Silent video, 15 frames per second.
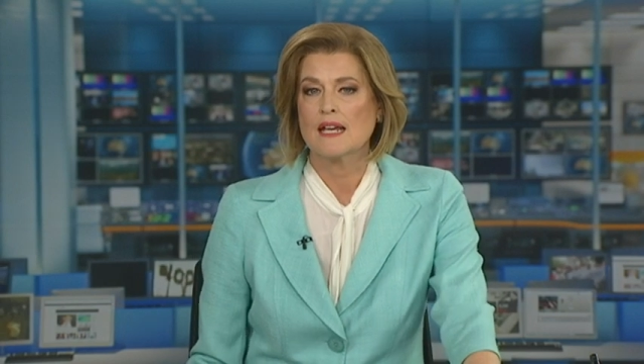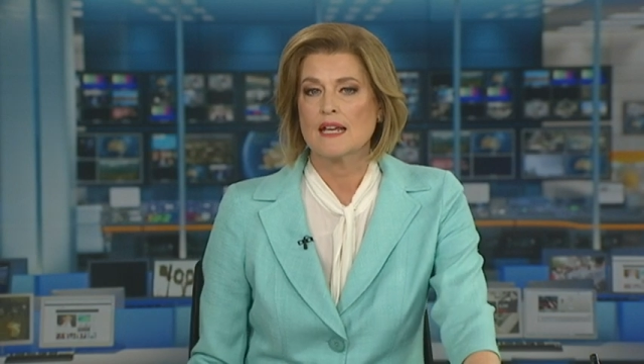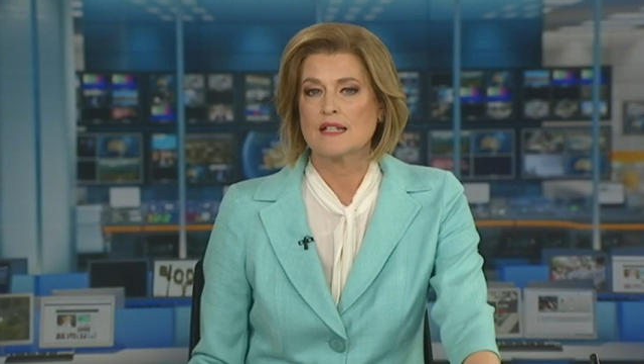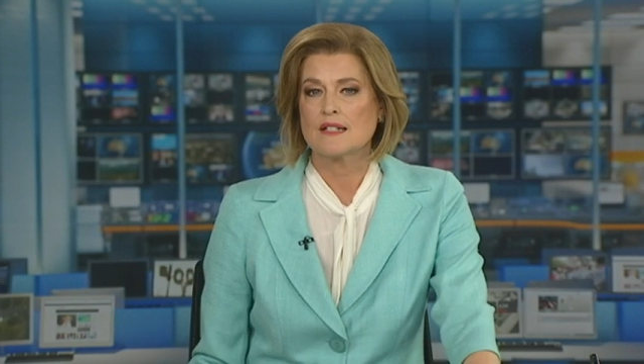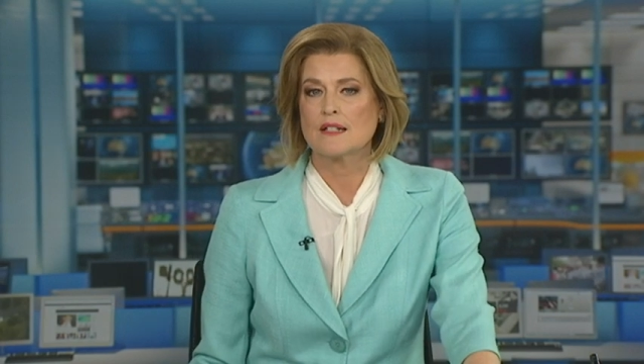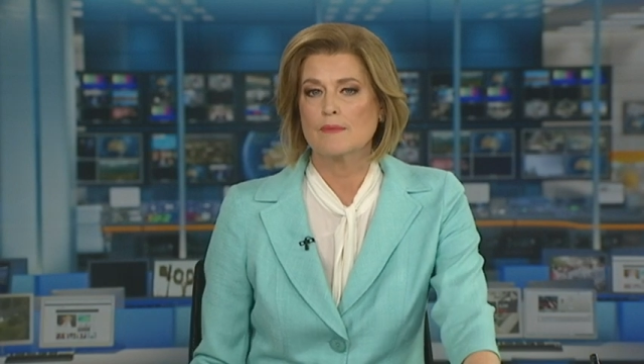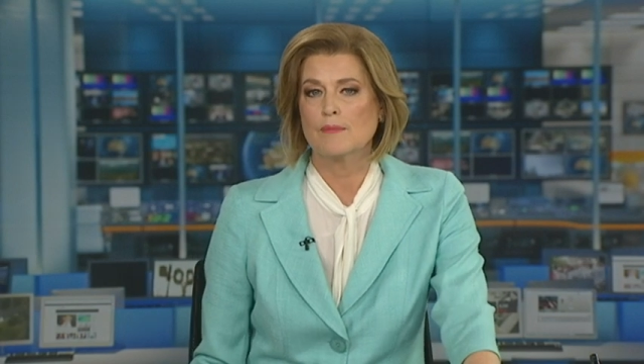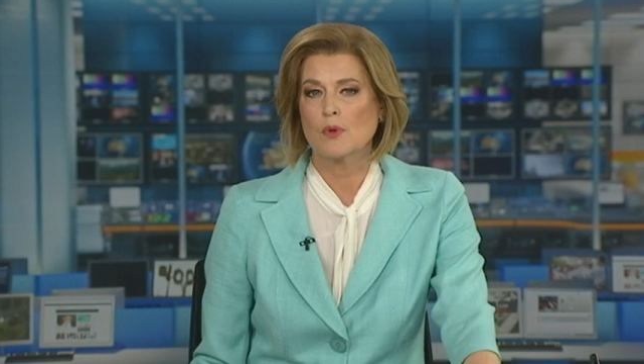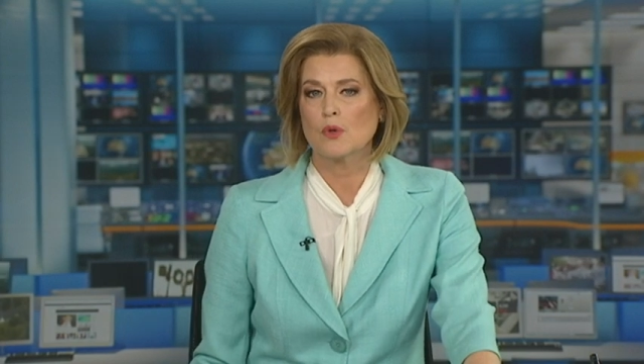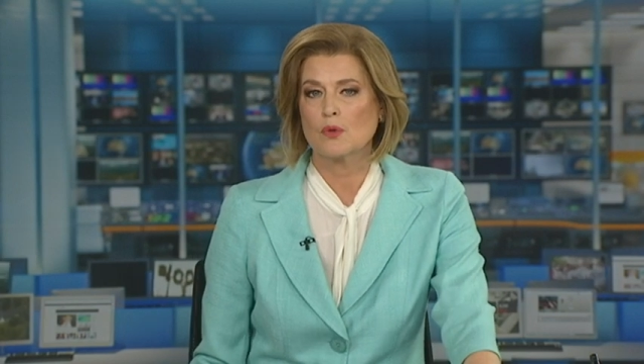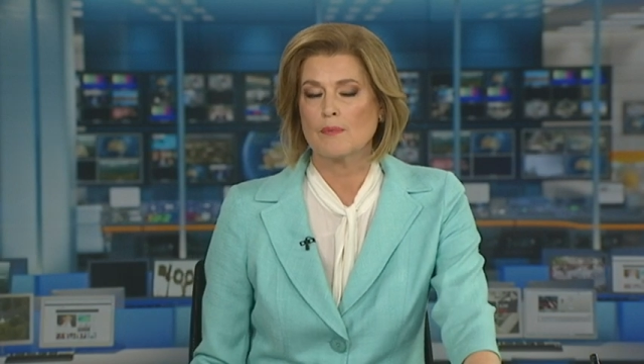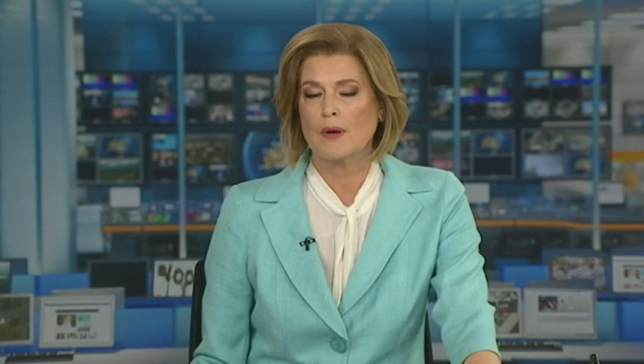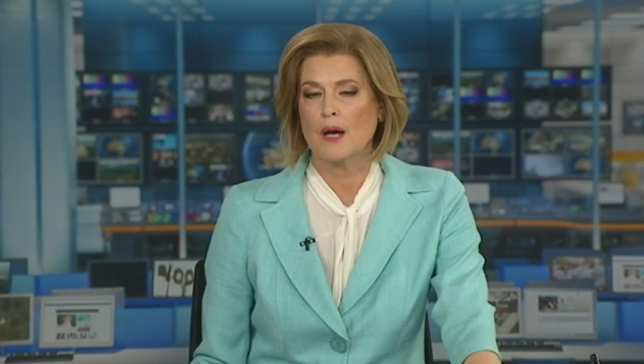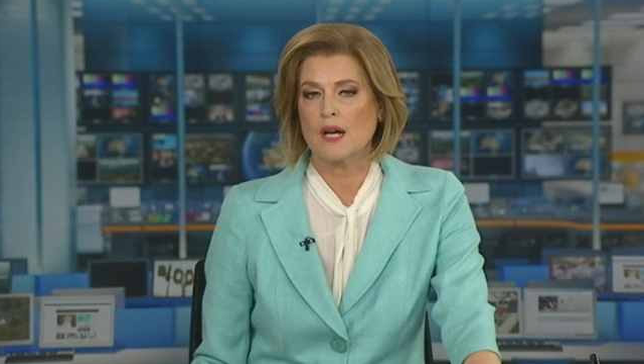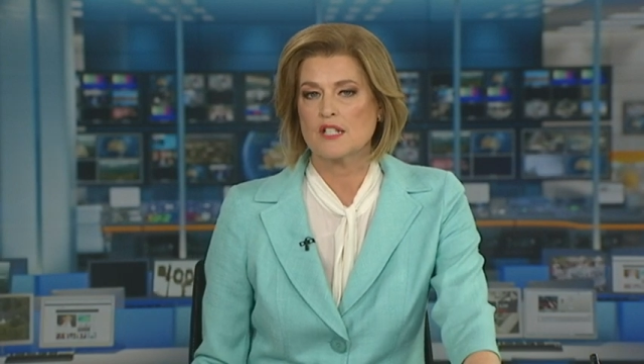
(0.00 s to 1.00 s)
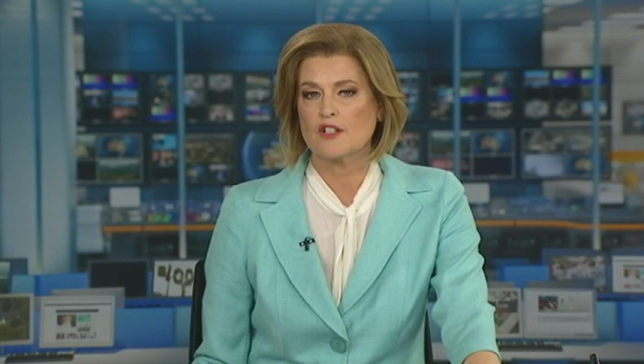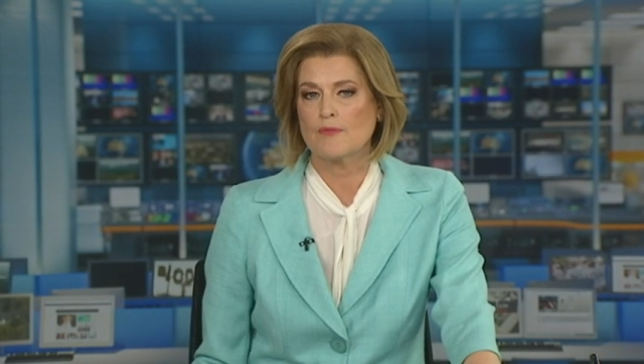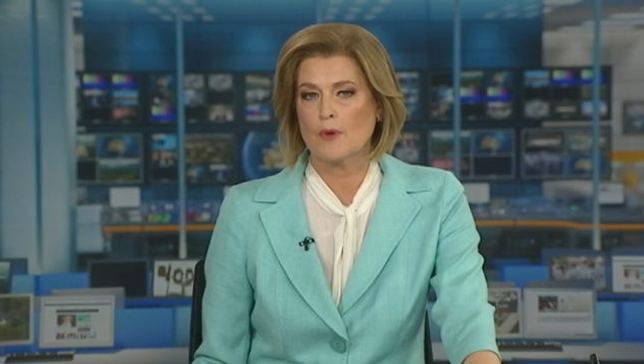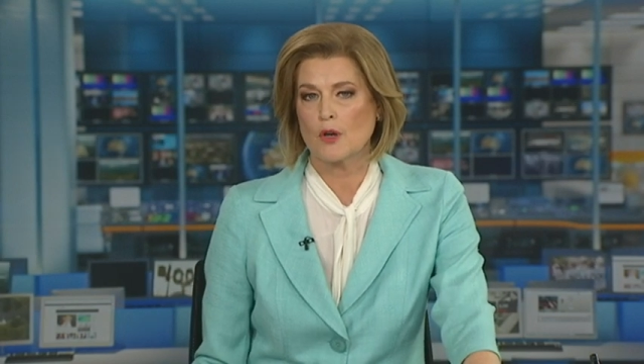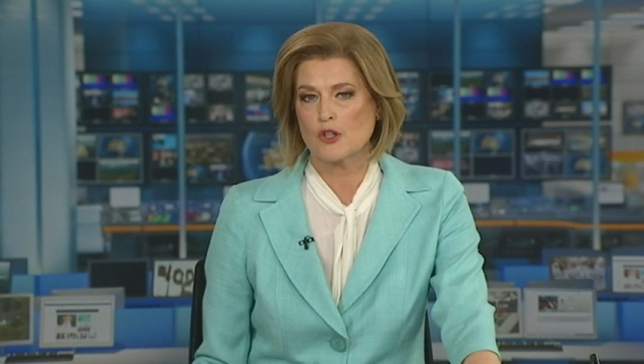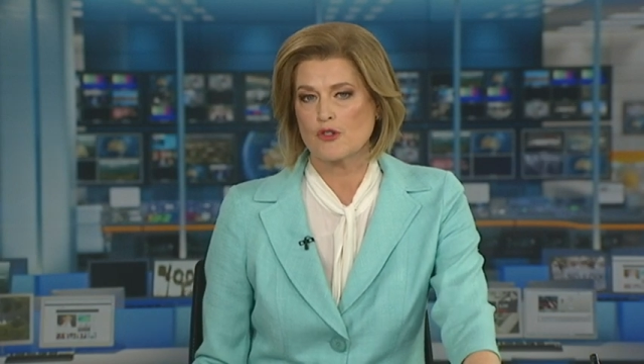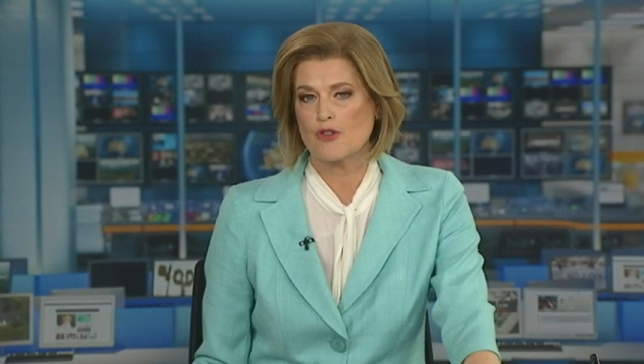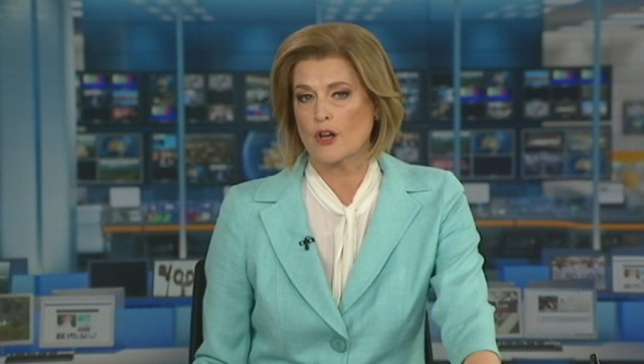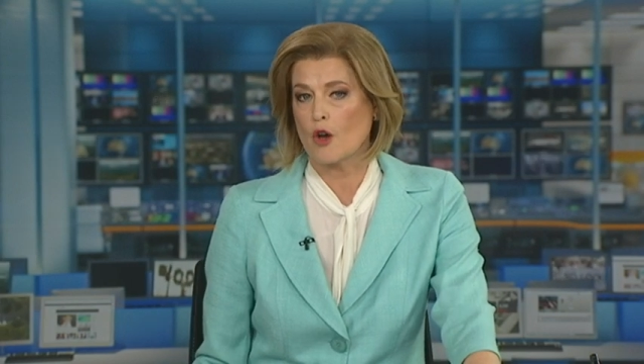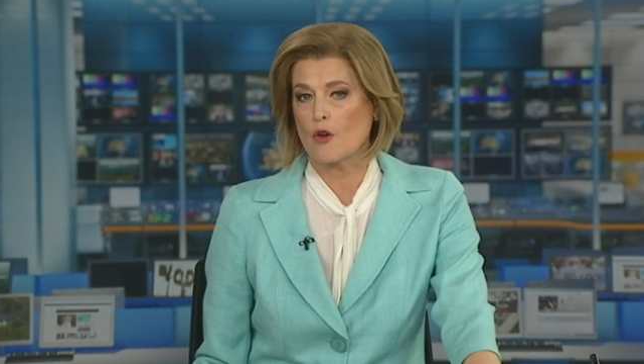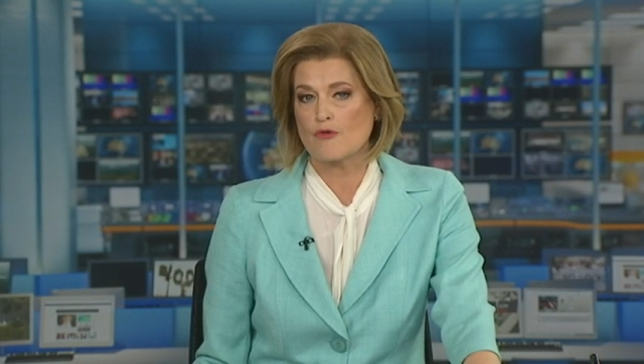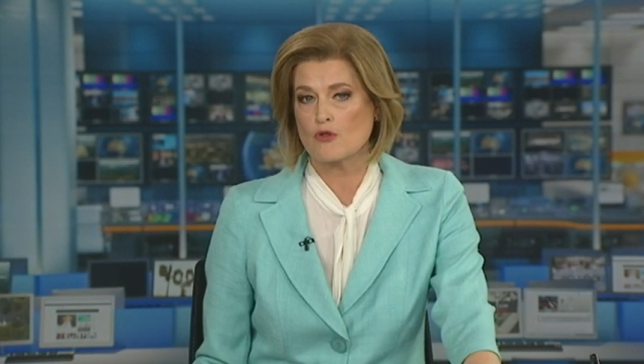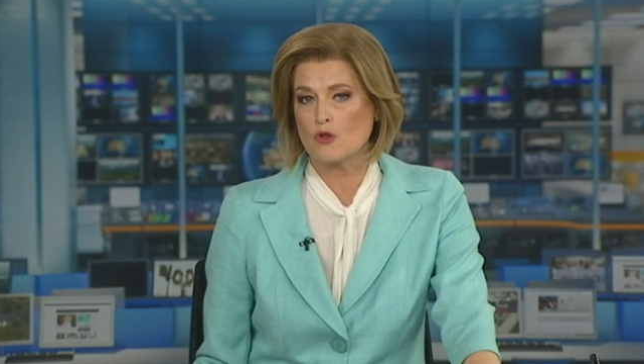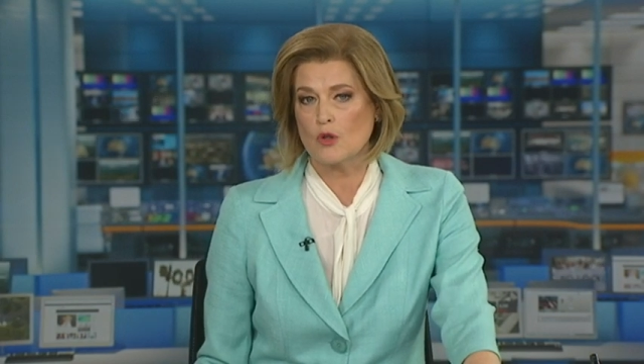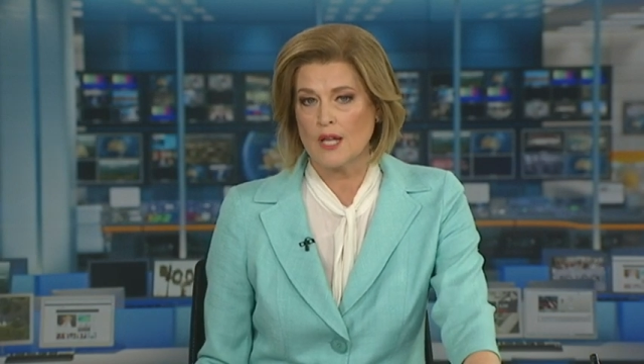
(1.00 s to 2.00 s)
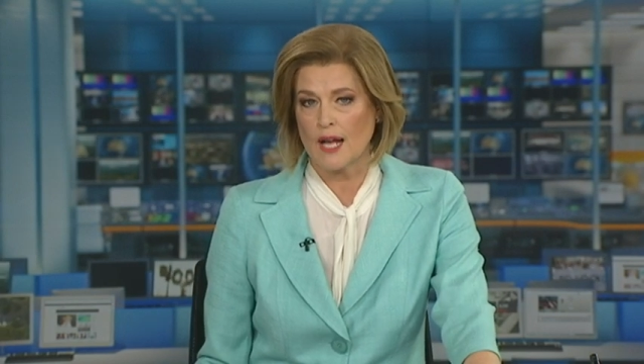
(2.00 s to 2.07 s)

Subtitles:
is an important part of monitoring overall